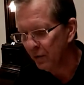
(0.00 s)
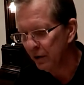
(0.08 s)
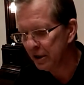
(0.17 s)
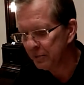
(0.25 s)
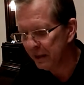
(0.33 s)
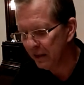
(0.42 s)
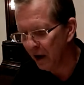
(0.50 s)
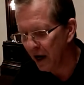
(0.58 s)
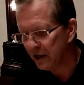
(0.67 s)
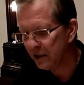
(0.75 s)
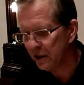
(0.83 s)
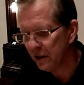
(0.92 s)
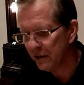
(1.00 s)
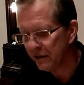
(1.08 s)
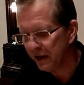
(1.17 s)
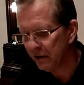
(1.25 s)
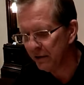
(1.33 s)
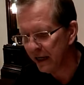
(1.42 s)
which belongs to the
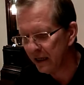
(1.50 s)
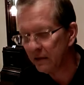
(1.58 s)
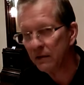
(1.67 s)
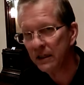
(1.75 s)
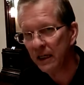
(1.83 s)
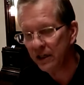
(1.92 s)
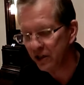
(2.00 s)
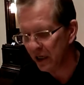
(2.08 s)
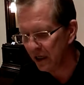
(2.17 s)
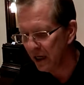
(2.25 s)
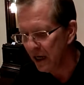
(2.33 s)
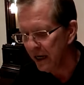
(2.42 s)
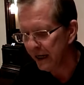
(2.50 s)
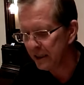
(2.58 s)
theoretical teaching,